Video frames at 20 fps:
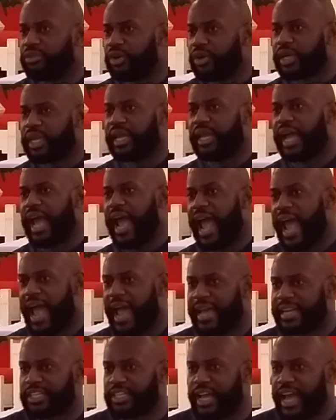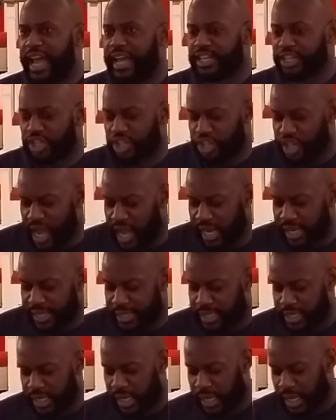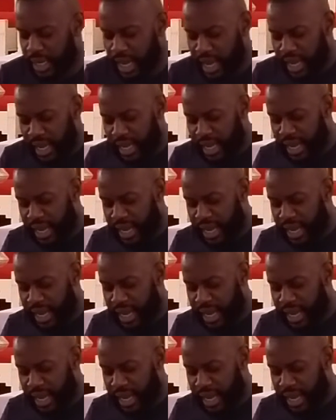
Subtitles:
of looking at jealousy